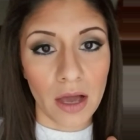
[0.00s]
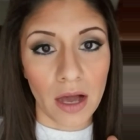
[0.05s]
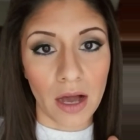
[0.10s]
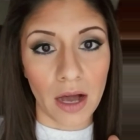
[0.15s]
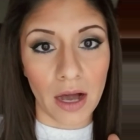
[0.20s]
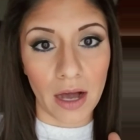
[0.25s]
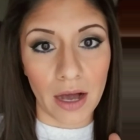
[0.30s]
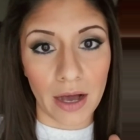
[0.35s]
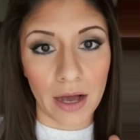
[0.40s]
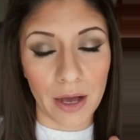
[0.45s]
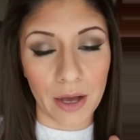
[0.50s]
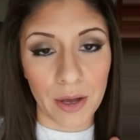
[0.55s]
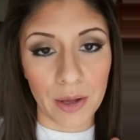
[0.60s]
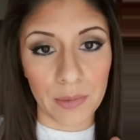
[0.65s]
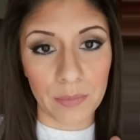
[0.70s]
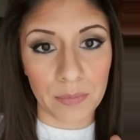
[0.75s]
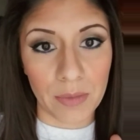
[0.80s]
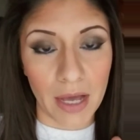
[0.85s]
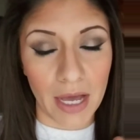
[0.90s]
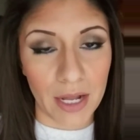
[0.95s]

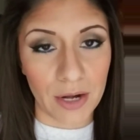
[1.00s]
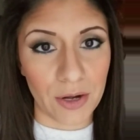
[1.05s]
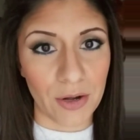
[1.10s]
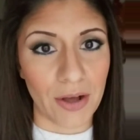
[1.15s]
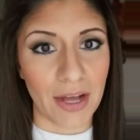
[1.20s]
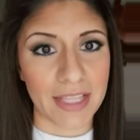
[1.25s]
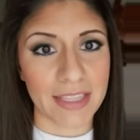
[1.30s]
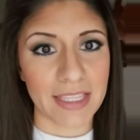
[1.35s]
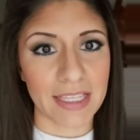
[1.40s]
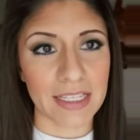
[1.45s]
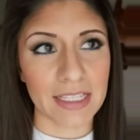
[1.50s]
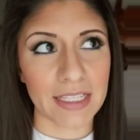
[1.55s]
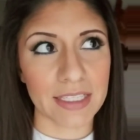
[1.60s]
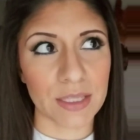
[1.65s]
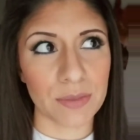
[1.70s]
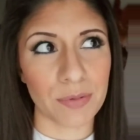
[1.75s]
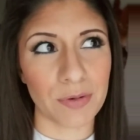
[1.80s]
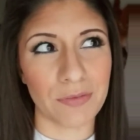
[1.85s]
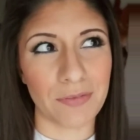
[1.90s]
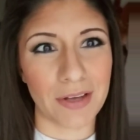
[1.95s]
I don't know. I think like the
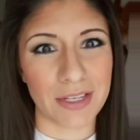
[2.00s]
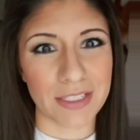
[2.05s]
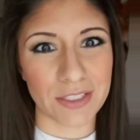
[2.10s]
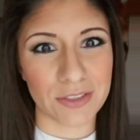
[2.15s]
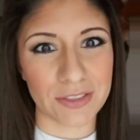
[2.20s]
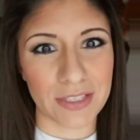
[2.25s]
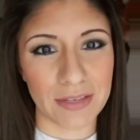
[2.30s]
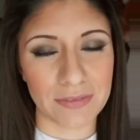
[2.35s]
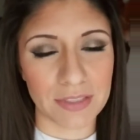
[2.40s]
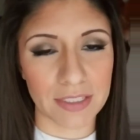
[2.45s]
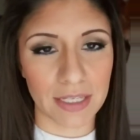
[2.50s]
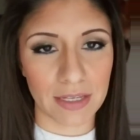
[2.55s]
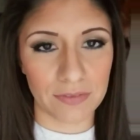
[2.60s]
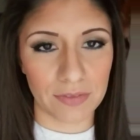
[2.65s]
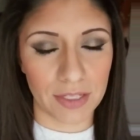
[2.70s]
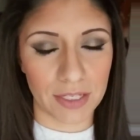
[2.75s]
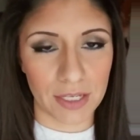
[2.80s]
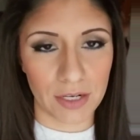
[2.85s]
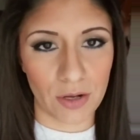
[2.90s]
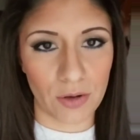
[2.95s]
professors have to give
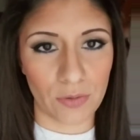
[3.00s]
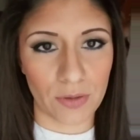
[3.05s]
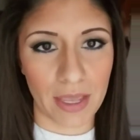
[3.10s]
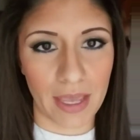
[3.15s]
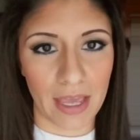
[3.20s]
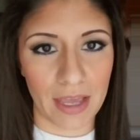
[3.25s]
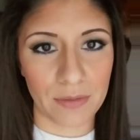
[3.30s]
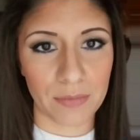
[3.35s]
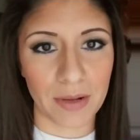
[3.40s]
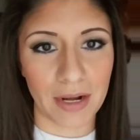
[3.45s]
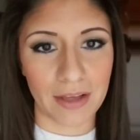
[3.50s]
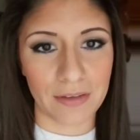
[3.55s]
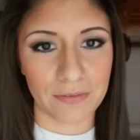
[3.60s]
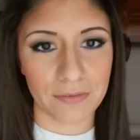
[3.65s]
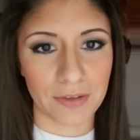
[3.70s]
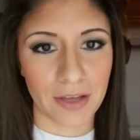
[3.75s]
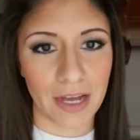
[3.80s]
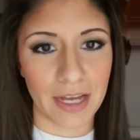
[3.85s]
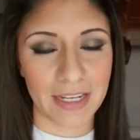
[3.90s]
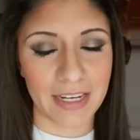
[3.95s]
like an okay, but I've
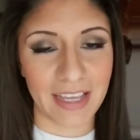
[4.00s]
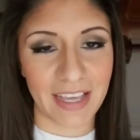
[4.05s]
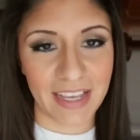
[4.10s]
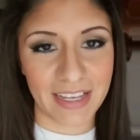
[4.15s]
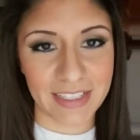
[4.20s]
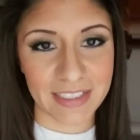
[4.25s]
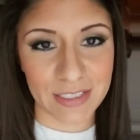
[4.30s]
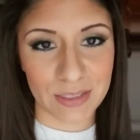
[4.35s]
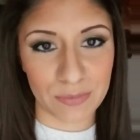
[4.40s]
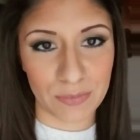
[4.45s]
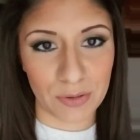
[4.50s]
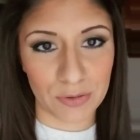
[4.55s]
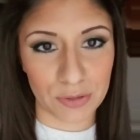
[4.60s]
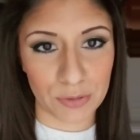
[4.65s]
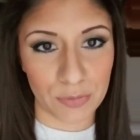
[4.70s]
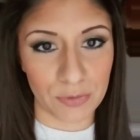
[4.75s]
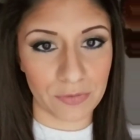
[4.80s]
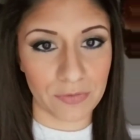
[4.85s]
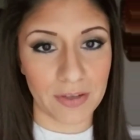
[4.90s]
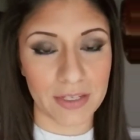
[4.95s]
gotten A's in both the
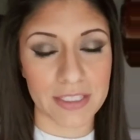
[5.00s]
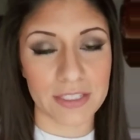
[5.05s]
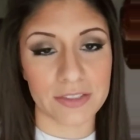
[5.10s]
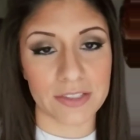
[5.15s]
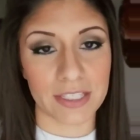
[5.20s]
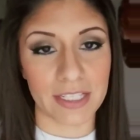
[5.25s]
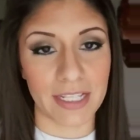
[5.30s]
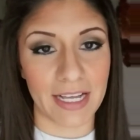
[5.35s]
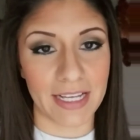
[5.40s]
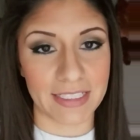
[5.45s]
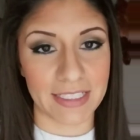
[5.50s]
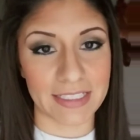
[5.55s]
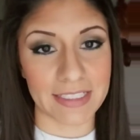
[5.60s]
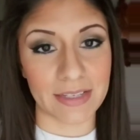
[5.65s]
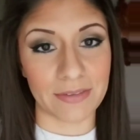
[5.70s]
professors' classes.